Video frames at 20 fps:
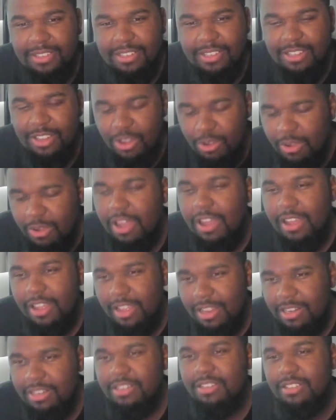
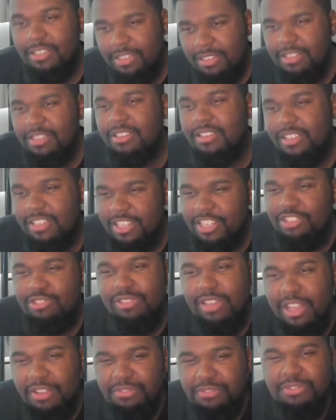Gohan, you
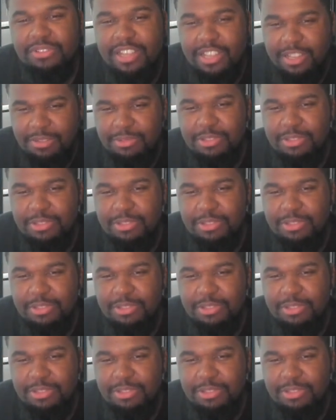leveled up.